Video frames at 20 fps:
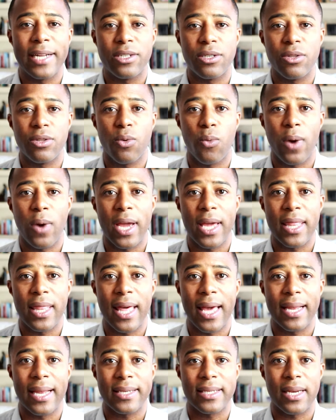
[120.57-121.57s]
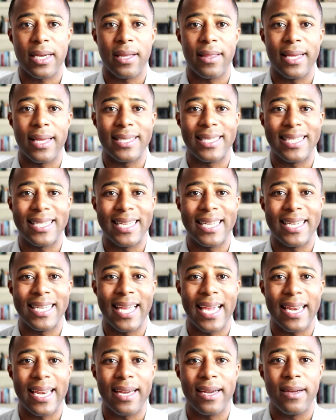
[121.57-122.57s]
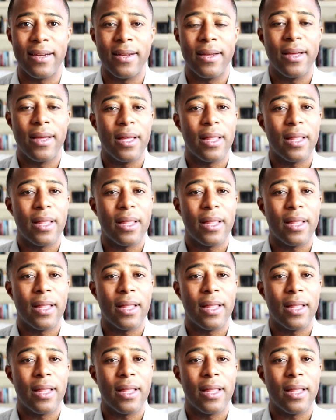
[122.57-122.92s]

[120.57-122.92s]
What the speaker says: to the way that City Data